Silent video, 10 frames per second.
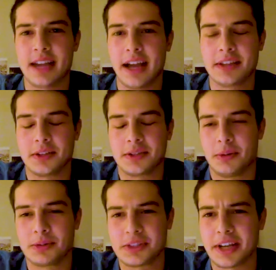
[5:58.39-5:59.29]
it's
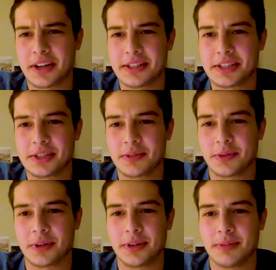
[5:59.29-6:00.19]
almost just like an audition
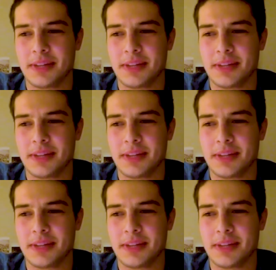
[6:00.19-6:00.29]
for him.